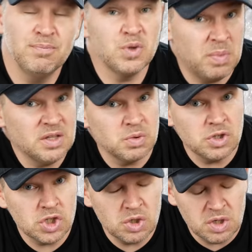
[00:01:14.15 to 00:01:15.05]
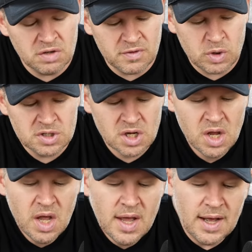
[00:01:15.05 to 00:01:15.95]
Depends what you're shooting, of course.
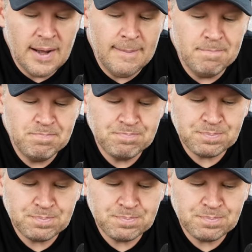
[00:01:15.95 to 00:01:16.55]
The